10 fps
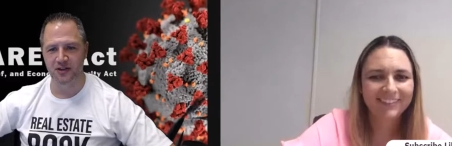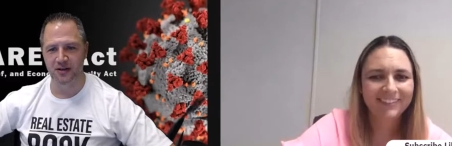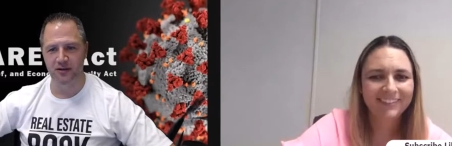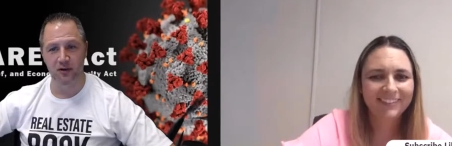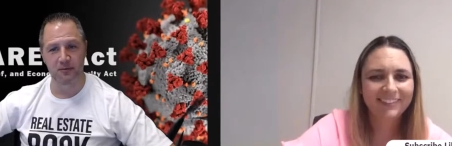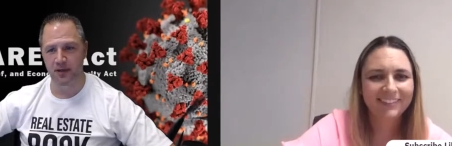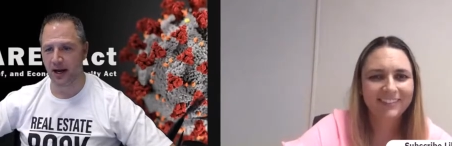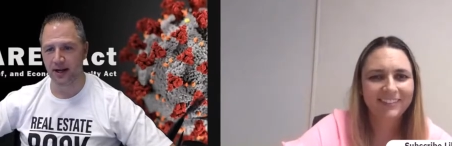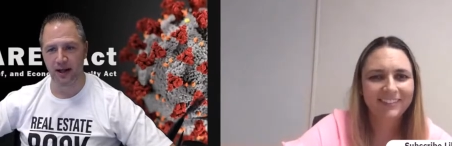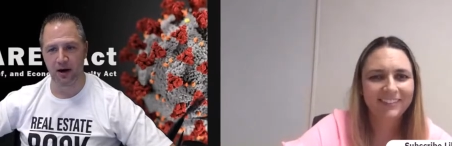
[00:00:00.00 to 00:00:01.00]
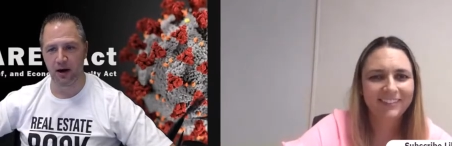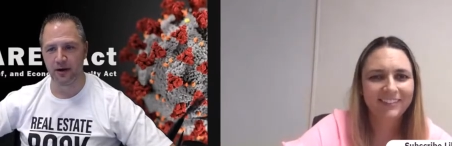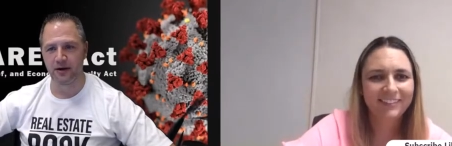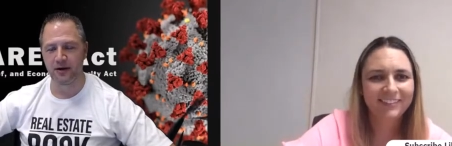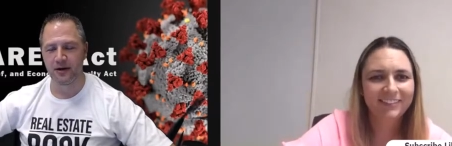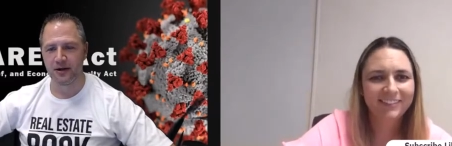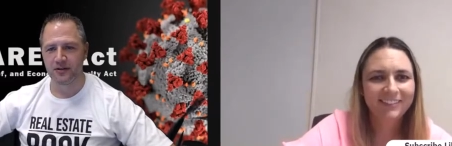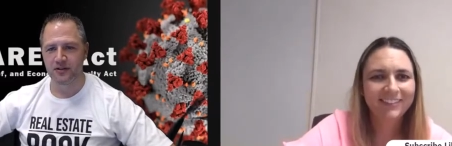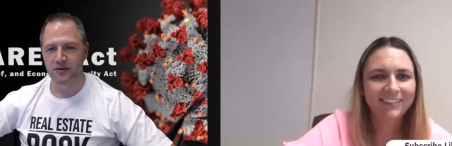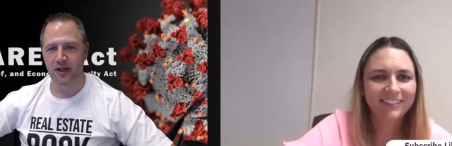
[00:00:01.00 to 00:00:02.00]
Speaker 1: So I told him, you got to get on.
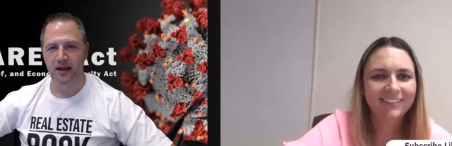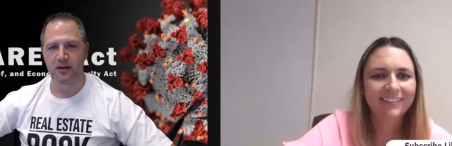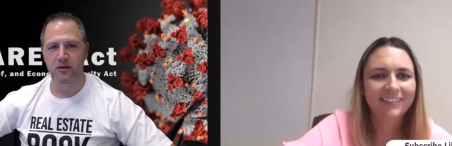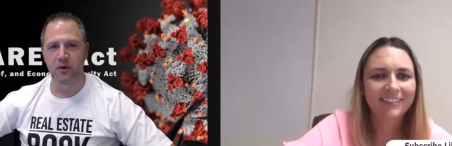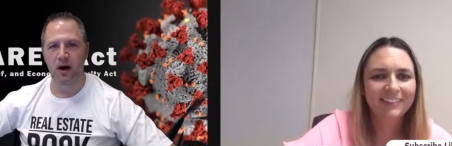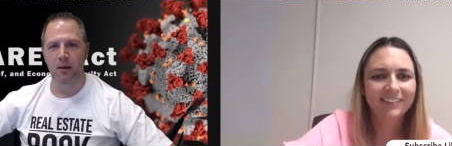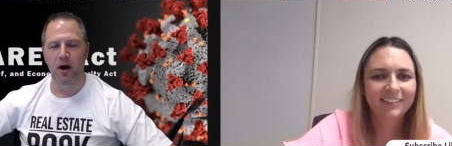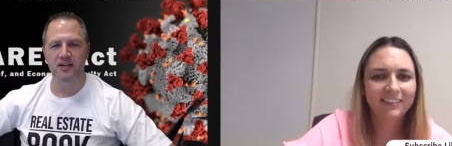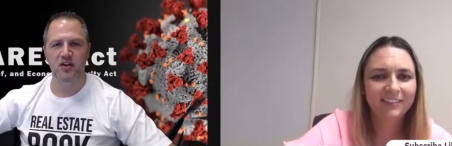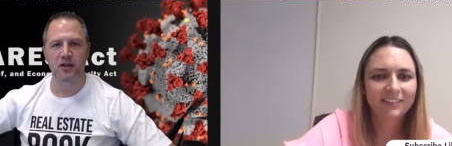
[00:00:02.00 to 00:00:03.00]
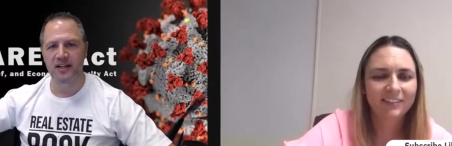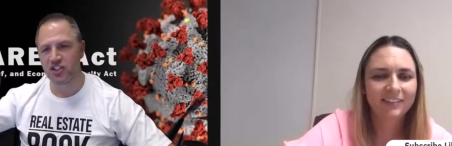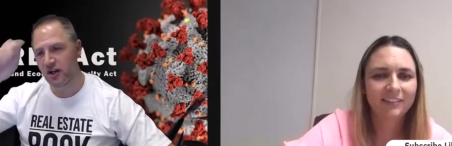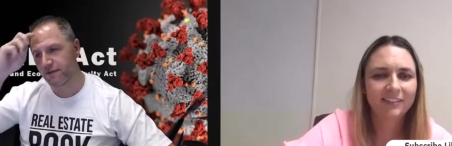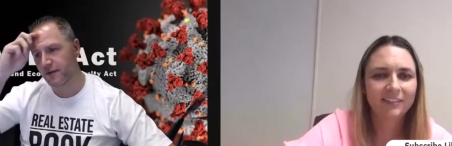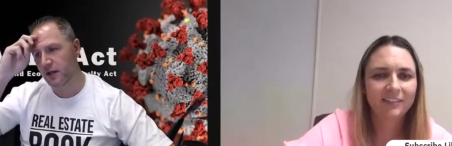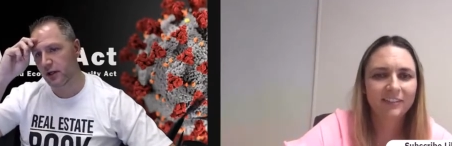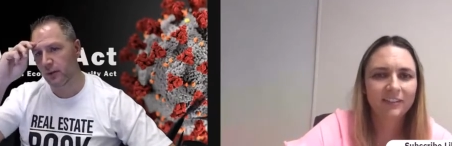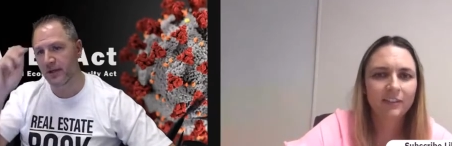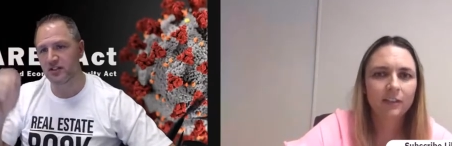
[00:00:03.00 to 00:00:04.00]
So thank you. All right. So let's shift it a
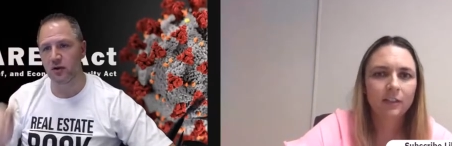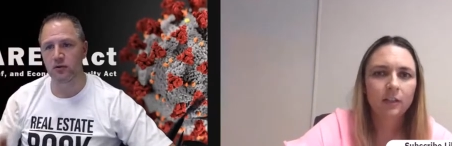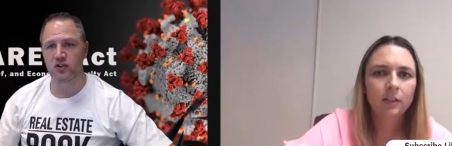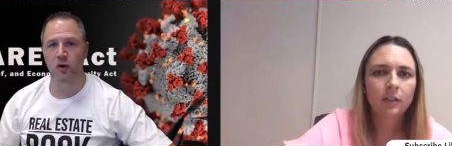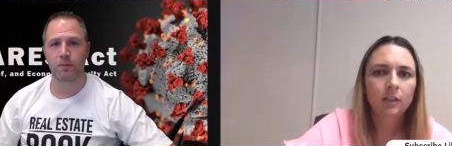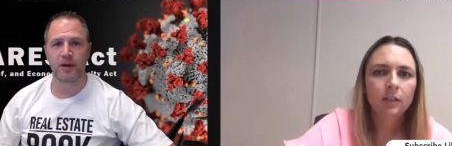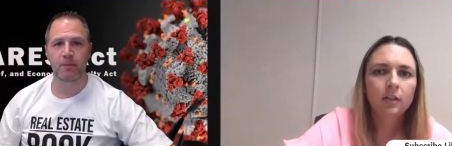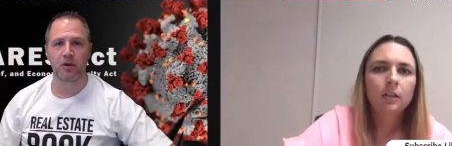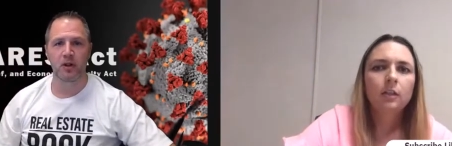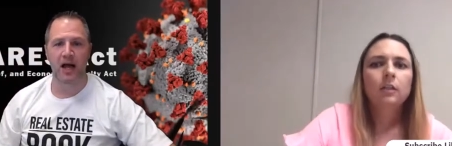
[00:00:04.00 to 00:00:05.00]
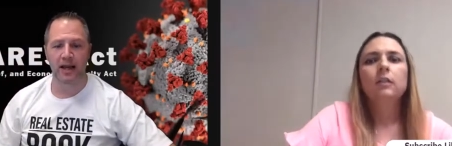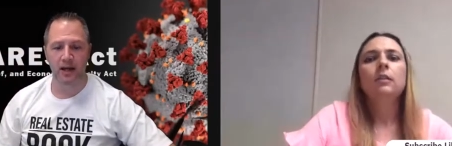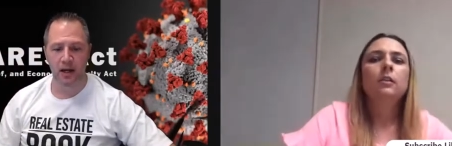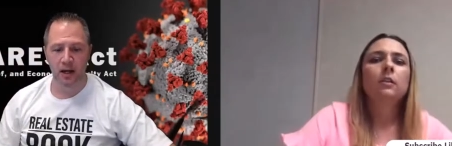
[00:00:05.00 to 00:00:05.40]
little bit. So people like,